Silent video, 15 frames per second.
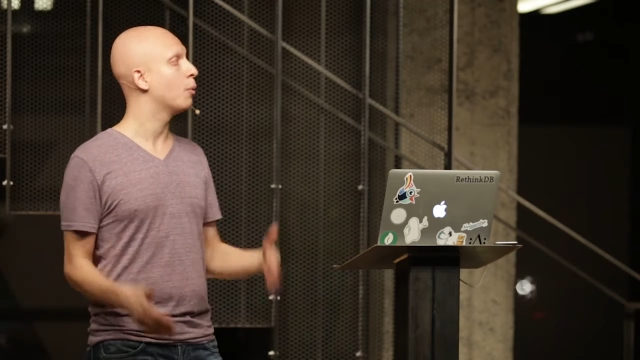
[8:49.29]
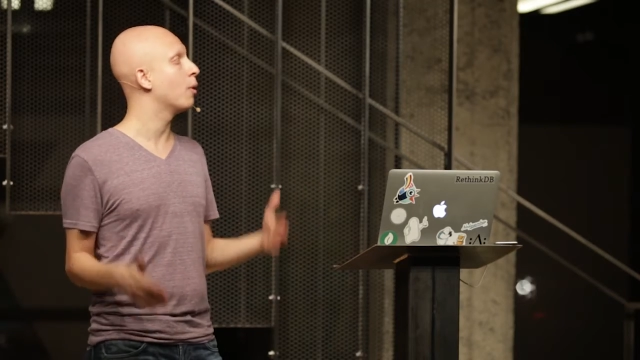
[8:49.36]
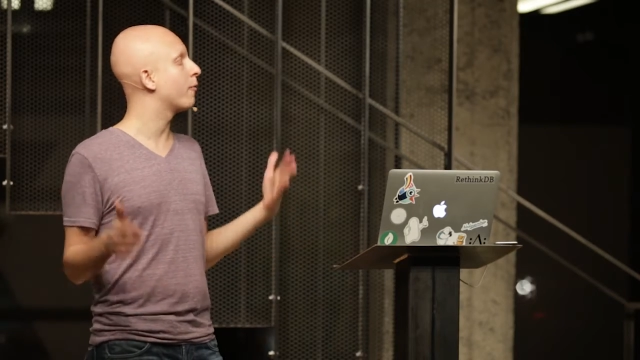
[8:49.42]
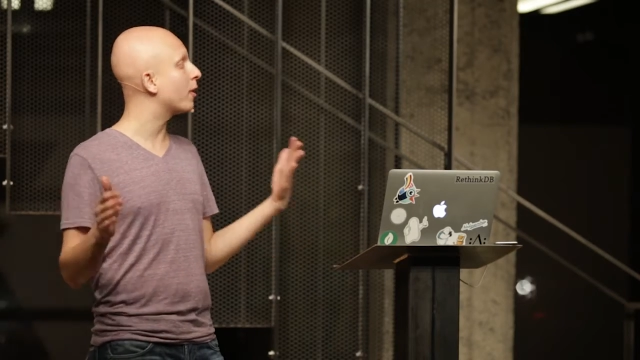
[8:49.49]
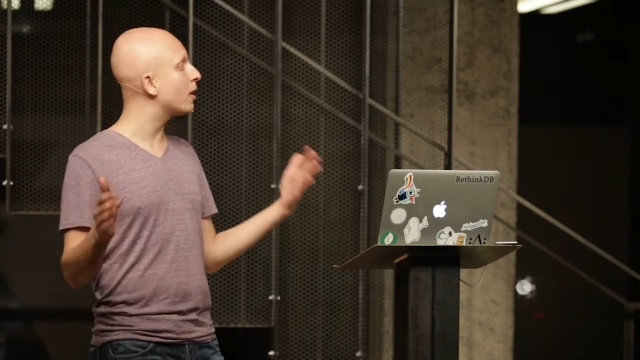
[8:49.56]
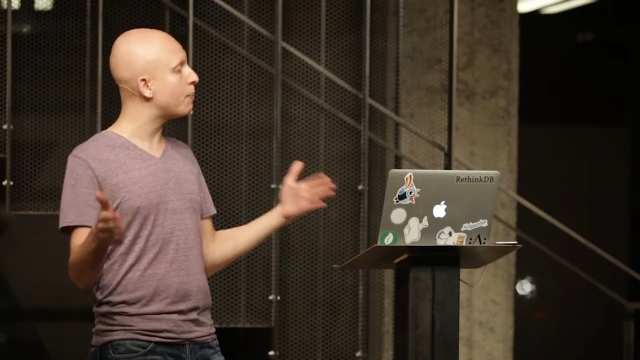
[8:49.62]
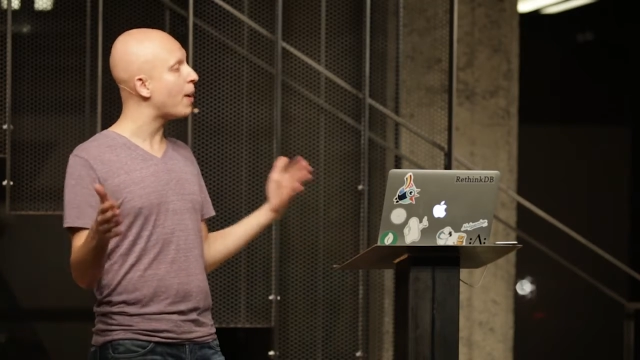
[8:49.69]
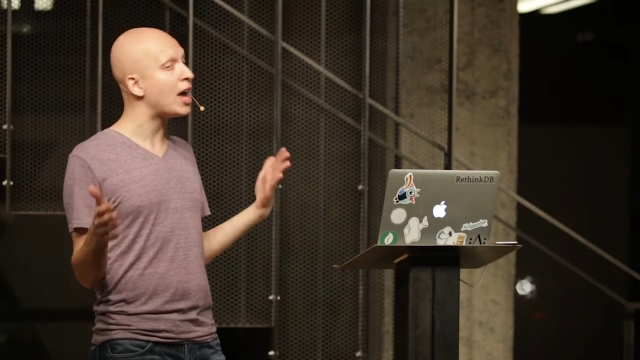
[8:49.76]
We're
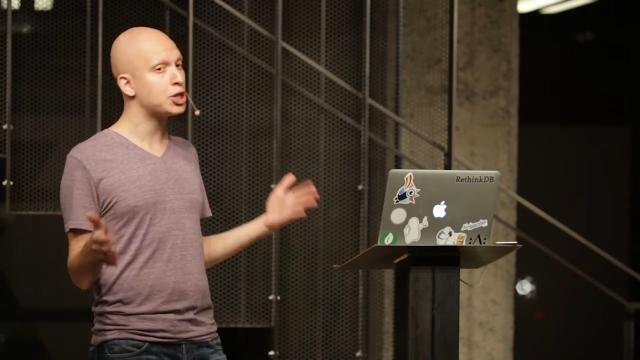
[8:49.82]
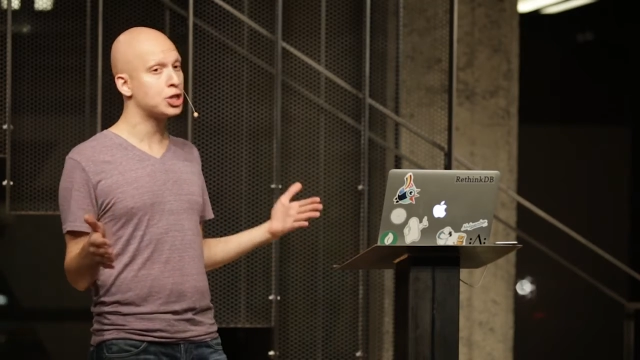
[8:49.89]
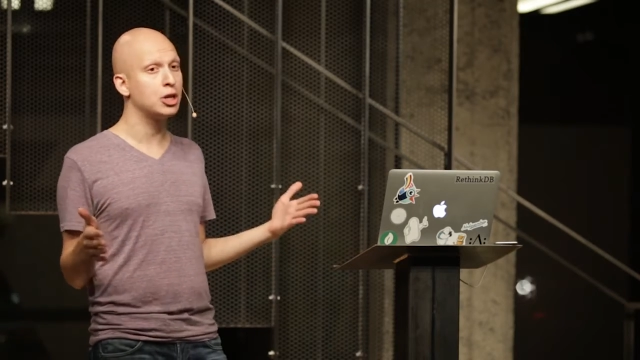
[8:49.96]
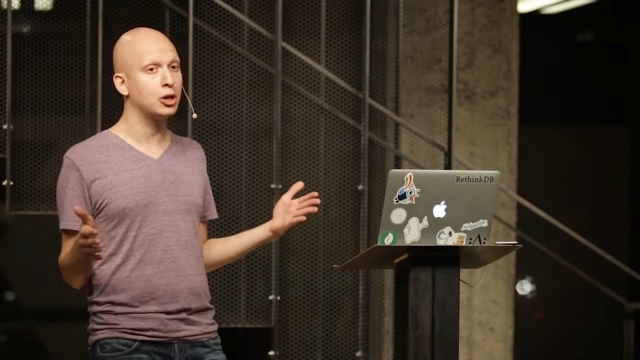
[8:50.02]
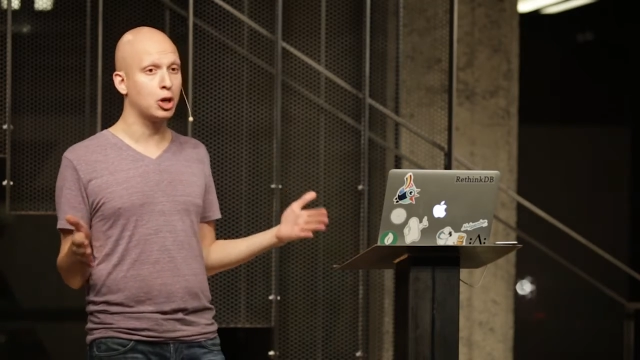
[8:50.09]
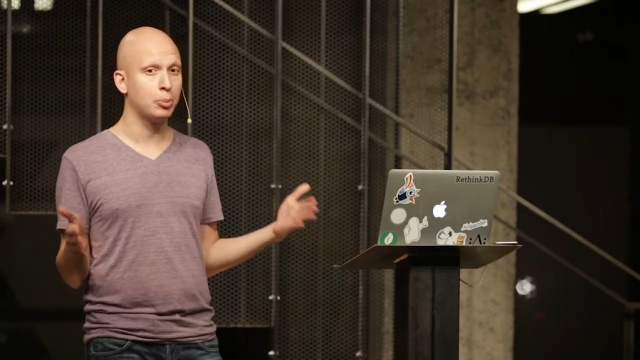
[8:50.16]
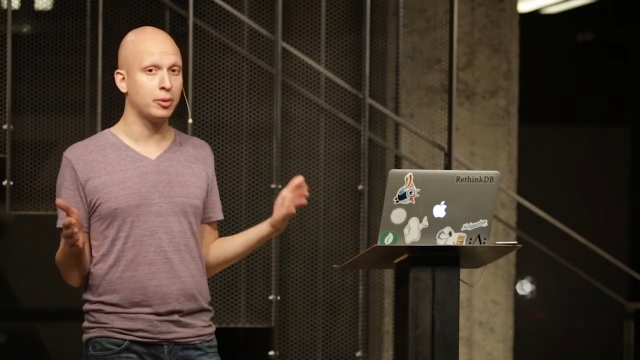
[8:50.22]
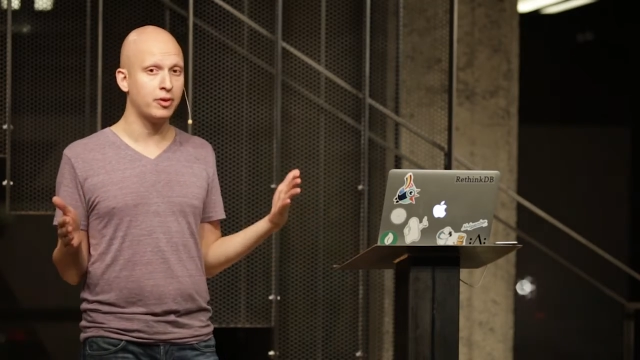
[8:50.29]
a very
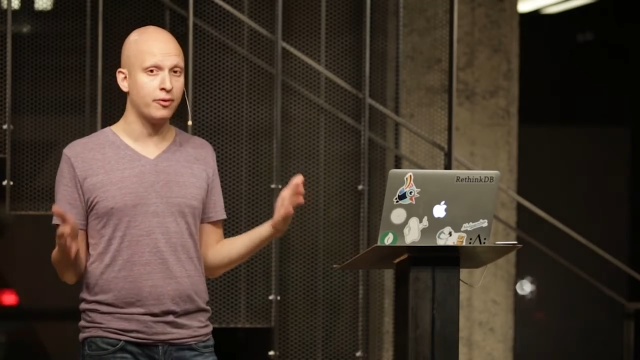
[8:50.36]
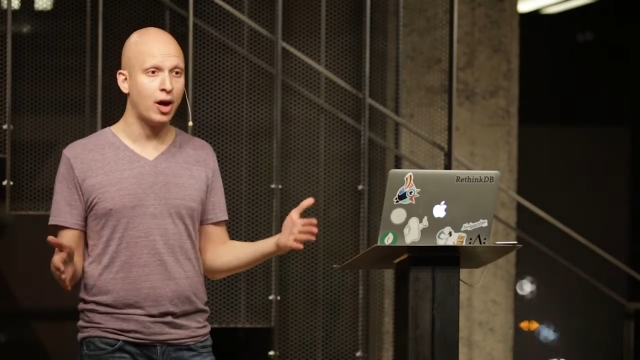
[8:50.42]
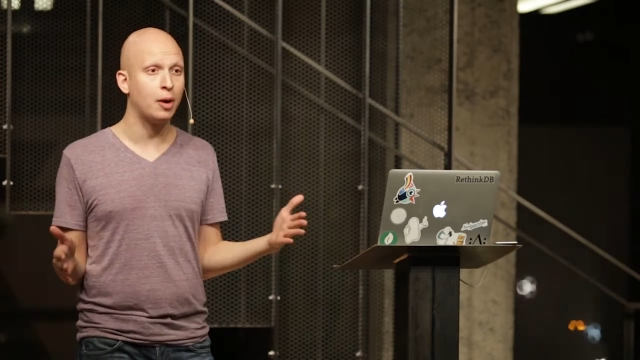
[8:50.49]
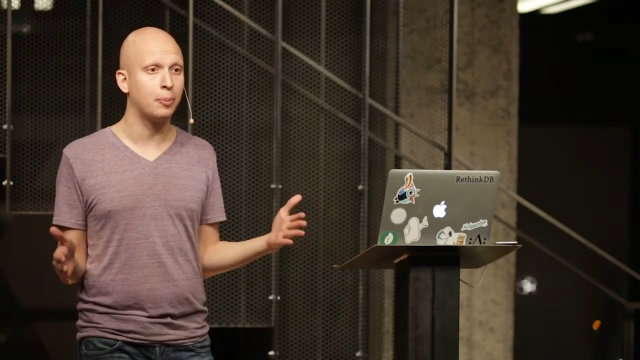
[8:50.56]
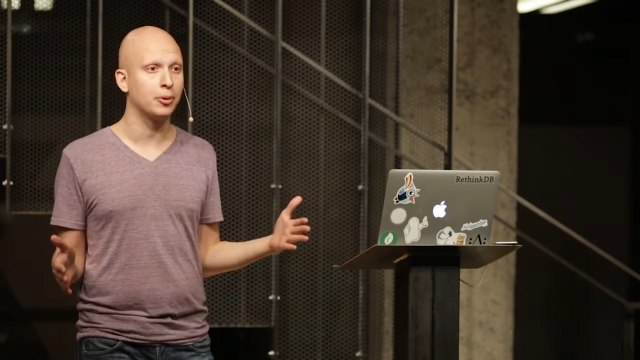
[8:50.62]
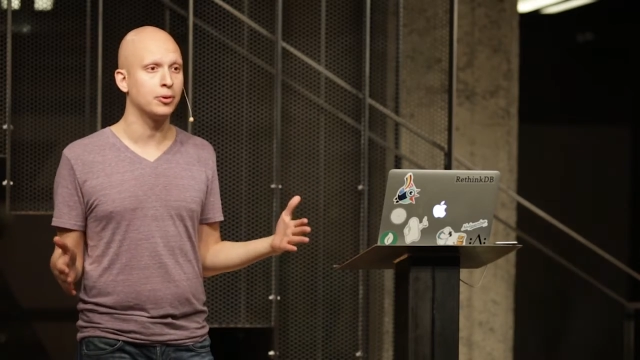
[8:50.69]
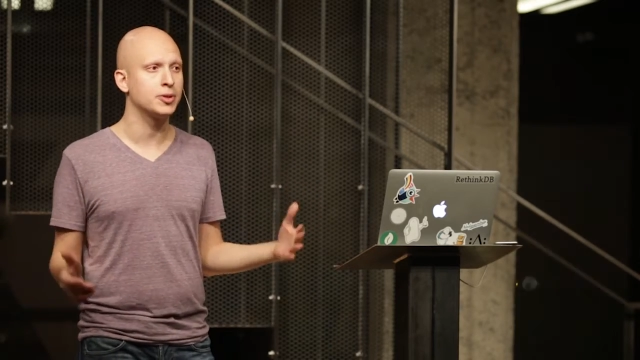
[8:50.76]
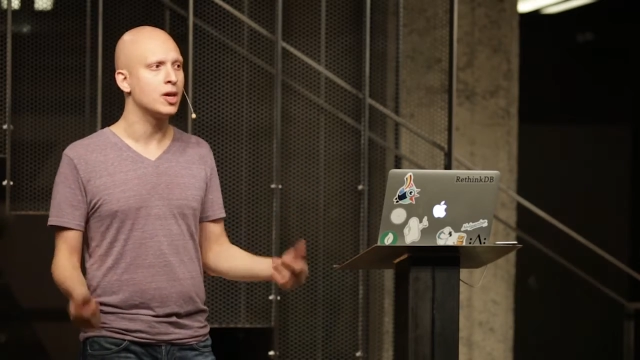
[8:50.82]
passionate group of
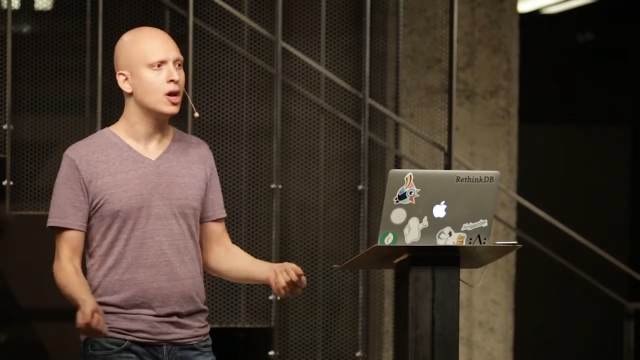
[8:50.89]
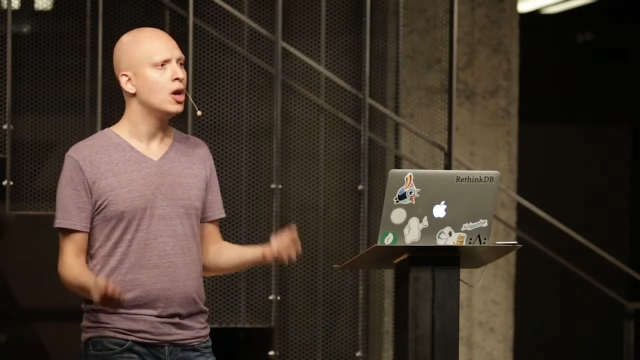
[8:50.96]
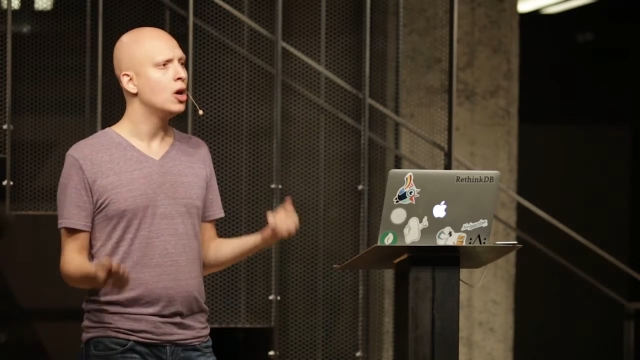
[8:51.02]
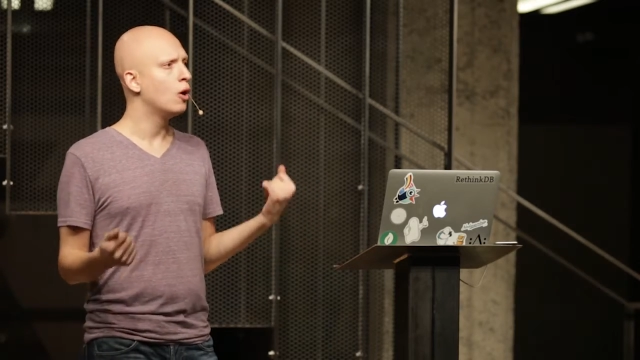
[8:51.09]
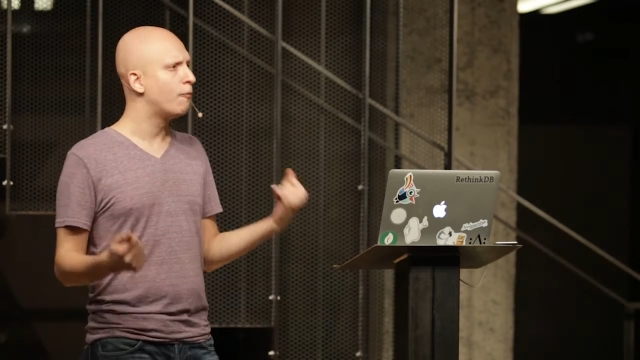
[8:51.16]
developers